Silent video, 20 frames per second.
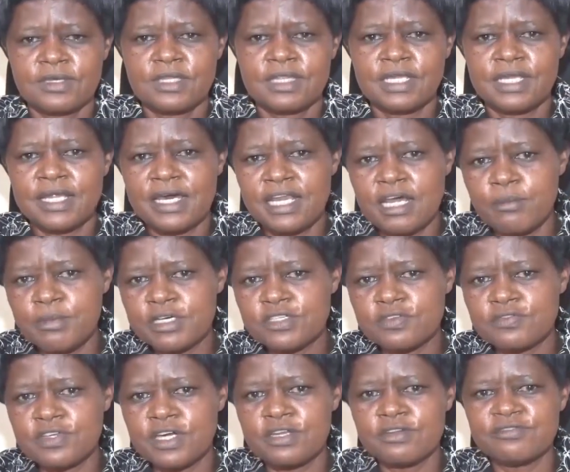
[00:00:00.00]
the dynamics
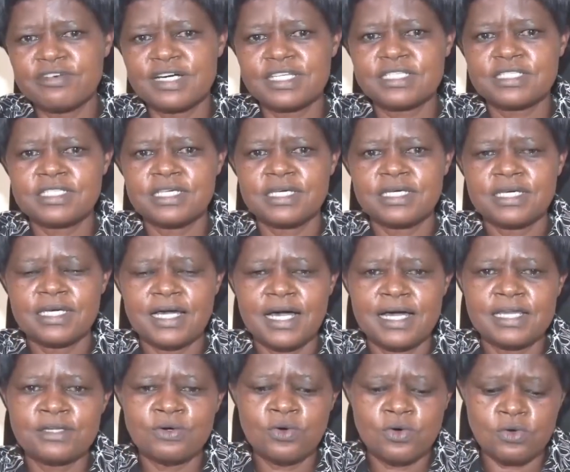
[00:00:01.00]
of the university,
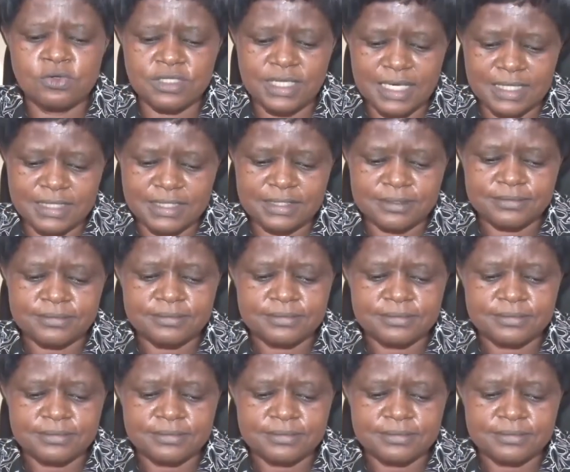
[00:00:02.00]
and all that.